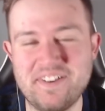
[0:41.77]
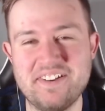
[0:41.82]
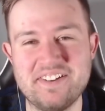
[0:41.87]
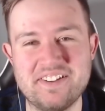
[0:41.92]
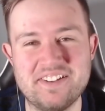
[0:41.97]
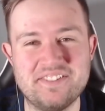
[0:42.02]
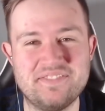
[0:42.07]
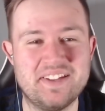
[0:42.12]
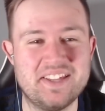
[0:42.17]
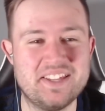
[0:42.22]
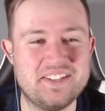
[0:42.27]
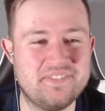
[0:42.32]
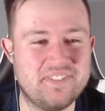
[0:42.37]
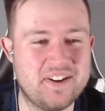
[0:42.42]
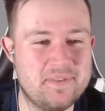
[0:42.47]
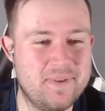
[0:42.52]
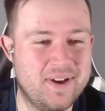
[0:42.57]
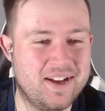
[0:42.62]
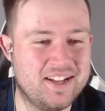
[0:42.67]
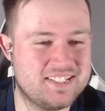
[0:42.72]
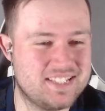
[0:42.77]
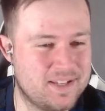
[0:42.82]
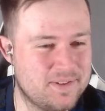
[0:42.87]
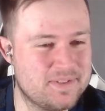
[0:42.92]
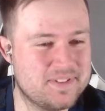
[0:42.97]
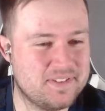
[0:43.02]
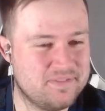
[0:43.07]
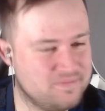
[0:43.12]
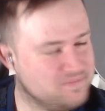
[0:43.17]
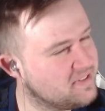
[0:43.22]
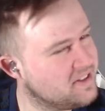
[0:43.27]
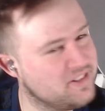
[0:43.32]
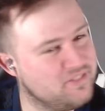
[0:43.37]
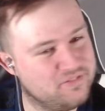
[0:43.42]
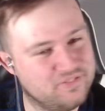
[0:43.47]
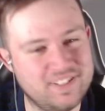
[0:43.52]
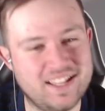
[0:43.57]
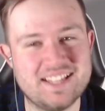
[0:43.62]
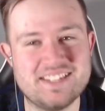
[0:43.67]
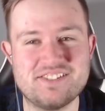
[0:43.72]
very good. Thank you very much. That was a very
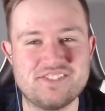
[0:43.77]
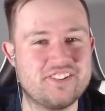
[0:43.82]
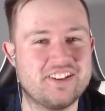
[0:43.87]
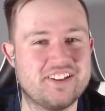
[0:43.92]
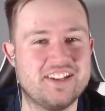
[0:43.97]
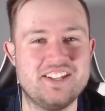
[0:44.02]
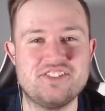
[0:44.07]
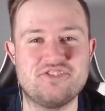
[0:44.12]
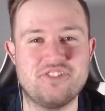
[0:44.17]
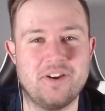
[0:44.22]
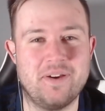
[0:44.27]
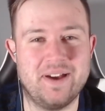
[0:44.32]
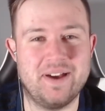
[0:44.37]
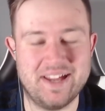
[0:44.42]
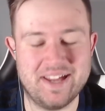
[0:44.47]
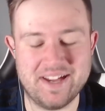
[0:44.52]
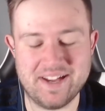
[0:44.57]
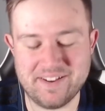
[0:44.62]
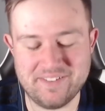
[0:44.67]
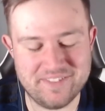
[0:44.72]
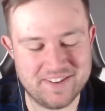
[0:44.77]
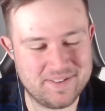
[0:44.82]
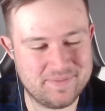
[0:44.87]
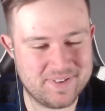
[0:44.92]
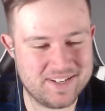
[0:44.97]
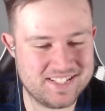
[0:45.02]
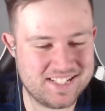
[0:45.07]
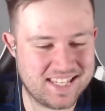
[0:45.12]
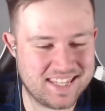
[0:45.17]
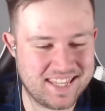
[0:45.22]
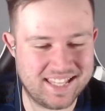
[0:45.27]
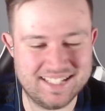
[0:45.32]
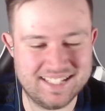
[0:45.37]
flattering intro. I really appreciate